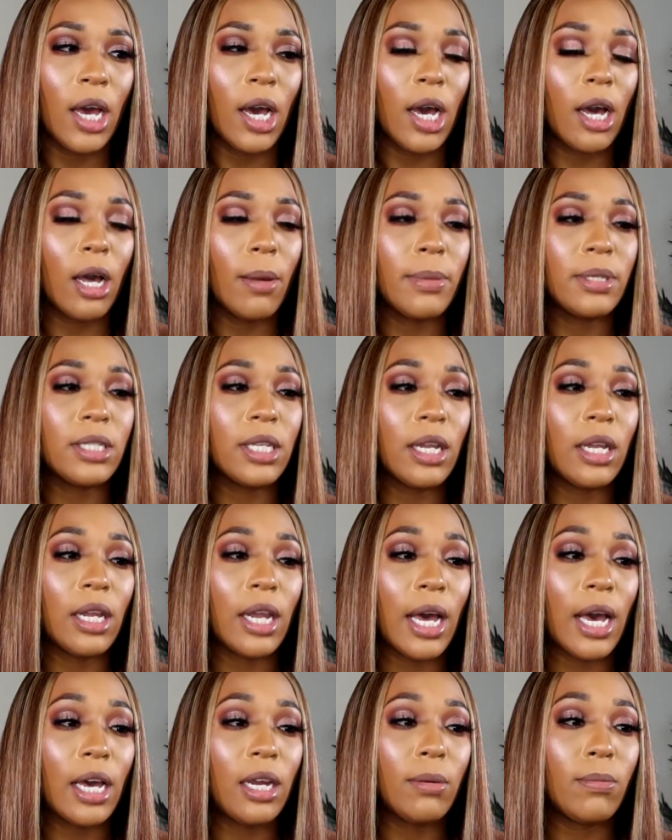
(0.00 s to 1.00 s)
Um, it's a
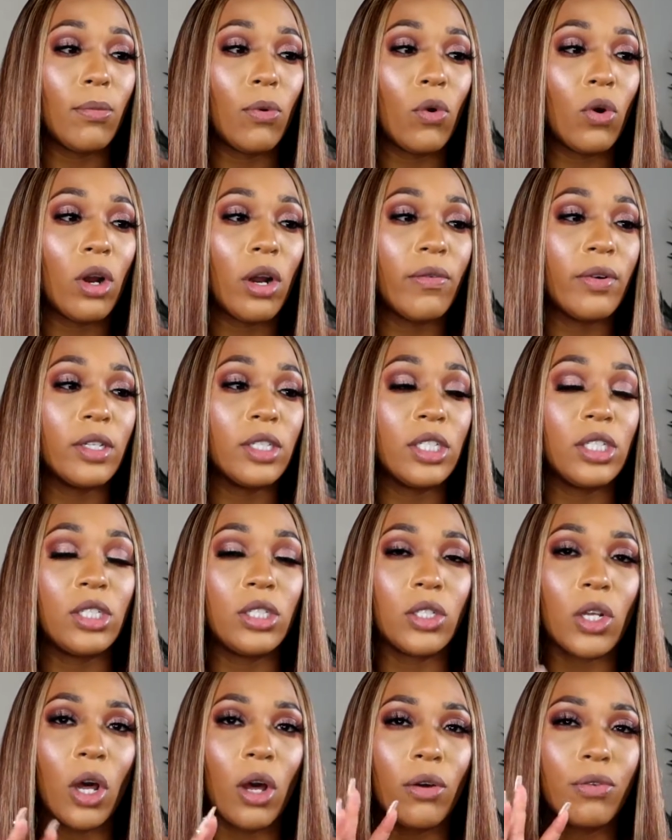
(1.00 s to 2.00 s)
lot more of a
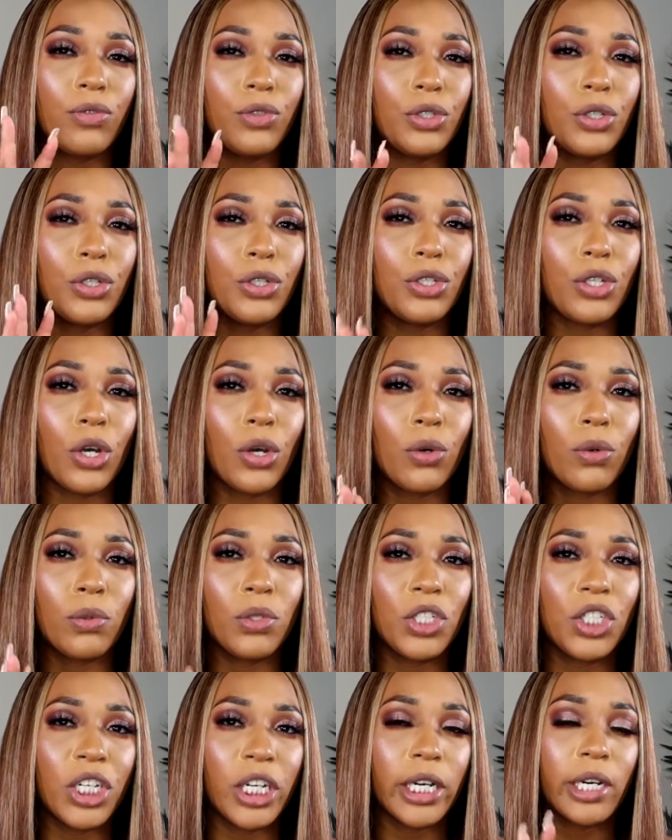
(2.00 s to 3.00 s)
softer
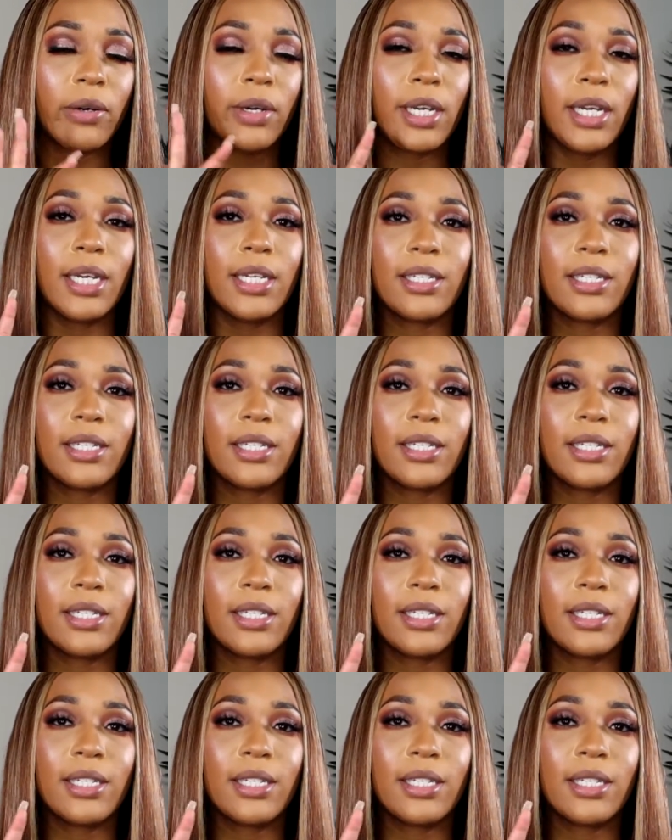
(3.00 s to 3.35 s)
tone cherry.